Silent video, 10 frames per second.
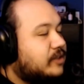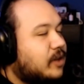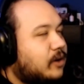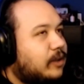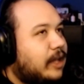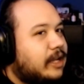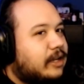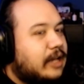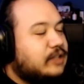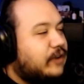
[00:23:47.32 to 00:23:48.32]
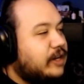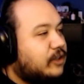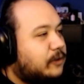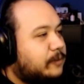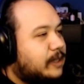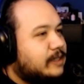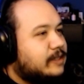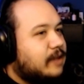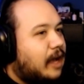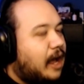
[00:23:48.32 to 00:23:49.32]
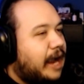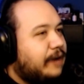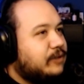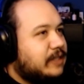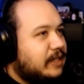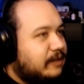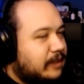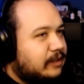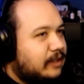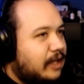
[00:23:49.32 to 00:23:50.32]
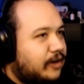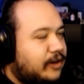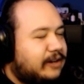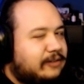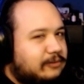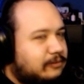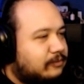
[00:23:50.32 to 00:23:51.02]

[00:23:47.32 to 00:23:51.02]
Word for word: So like, it's funny though because I was thinking about the lottery,